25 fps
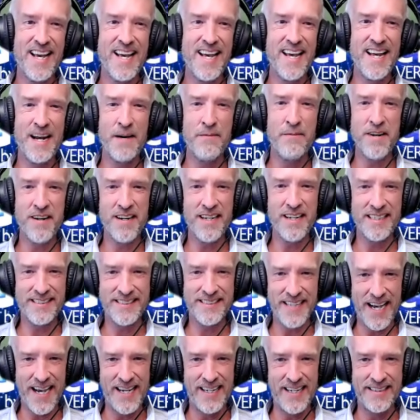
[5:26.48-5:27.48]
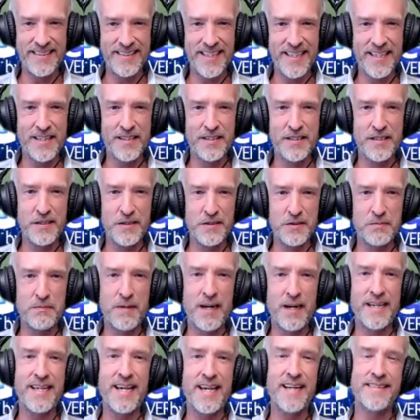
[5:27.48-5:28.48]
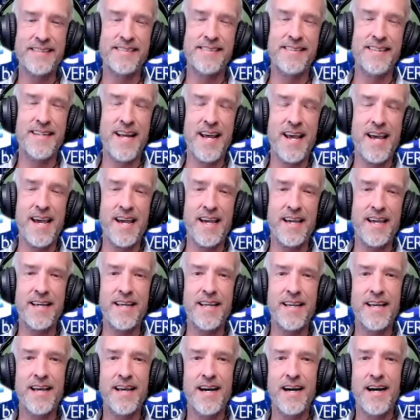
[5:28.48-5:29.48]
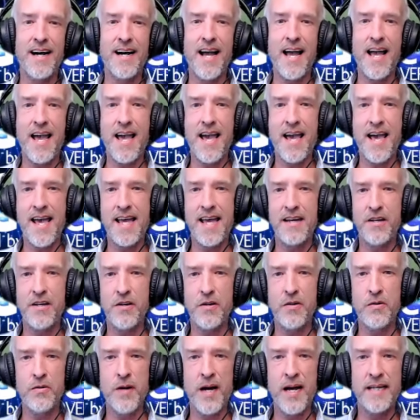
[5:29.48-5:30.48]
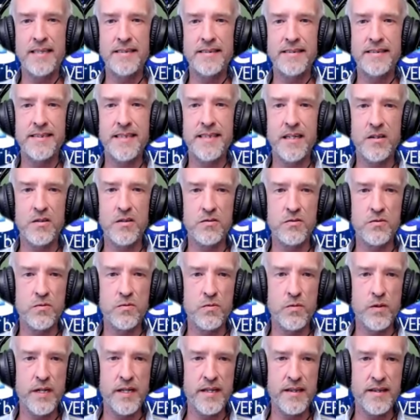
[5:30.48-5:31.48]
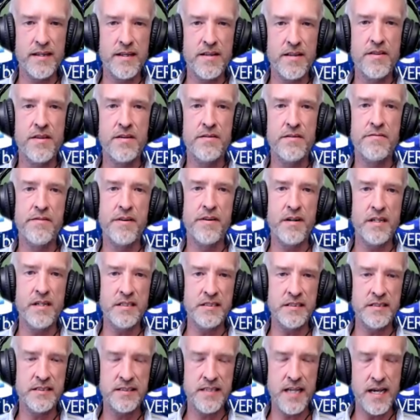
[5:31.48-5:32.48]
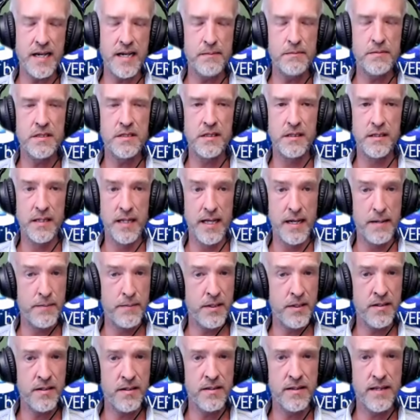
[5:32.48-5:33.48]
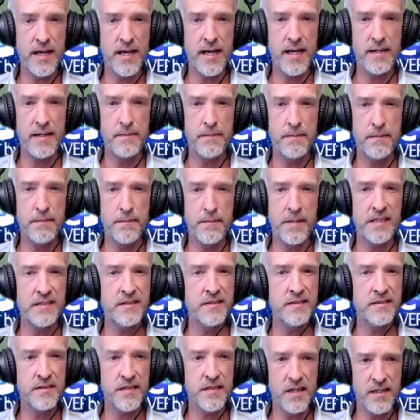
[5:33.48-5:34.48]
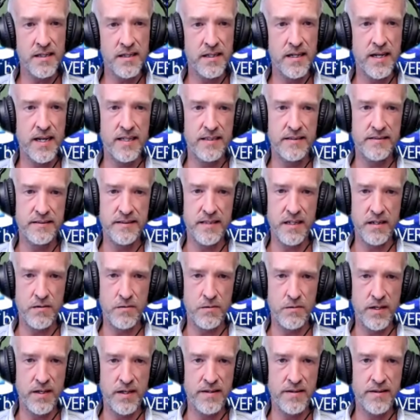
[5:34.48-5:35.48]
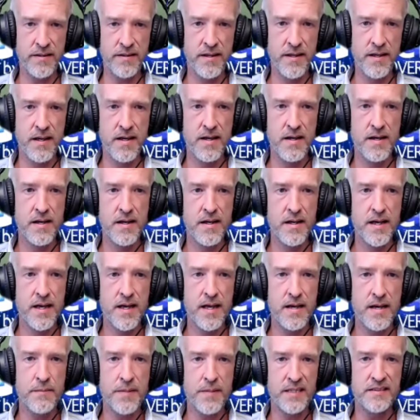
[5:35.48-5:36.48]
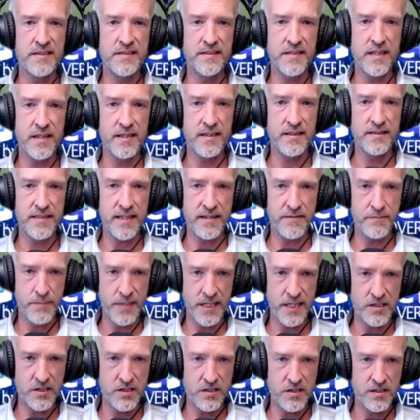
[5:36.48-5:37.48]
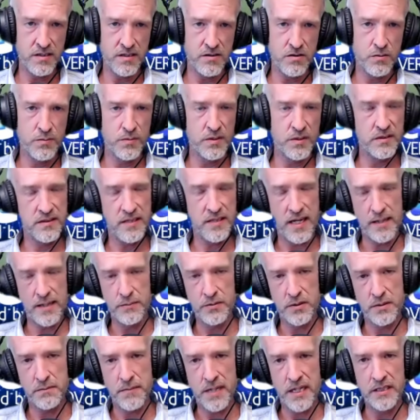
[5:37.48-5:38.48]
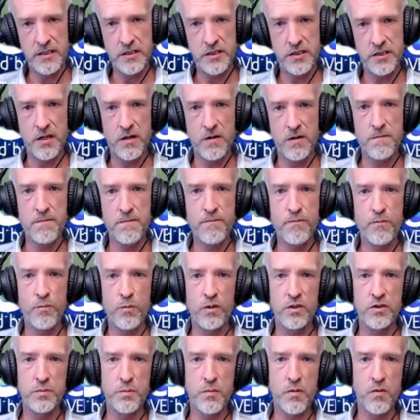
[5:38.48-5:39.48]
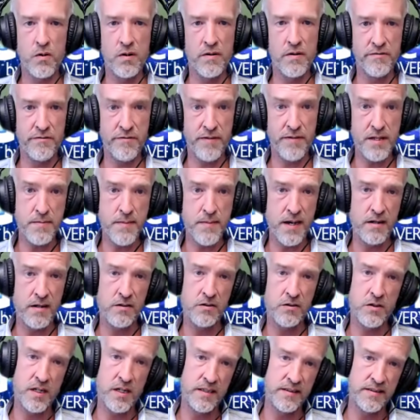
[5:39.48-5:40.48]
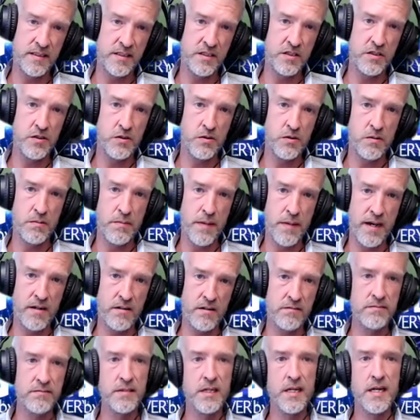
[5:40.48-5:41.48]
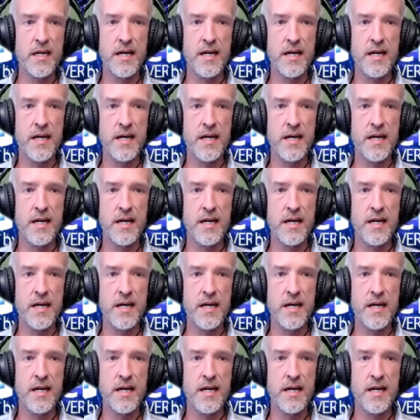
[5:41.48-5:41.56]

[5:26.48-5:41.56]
And I'm very excited to introduce my guest today, and who has dealt with the very same dilemma that my son has dealt with. And my son, as I've mentioned numerous times on my show, was born a female, transitioned to a male.